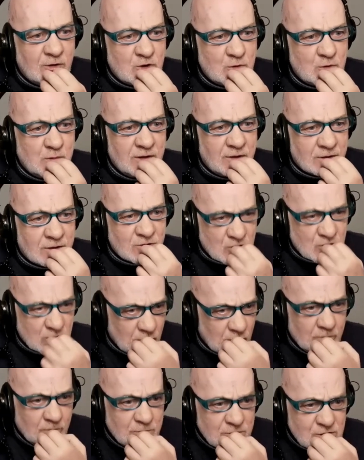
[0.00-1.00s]
to be the
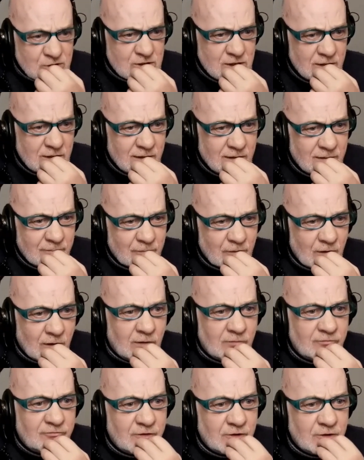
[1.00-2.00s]
terms
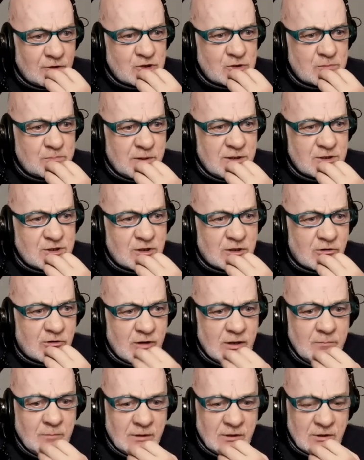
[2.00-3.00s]
of this peace
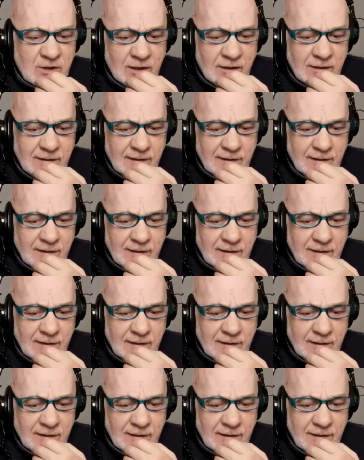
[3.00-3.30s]
agreement?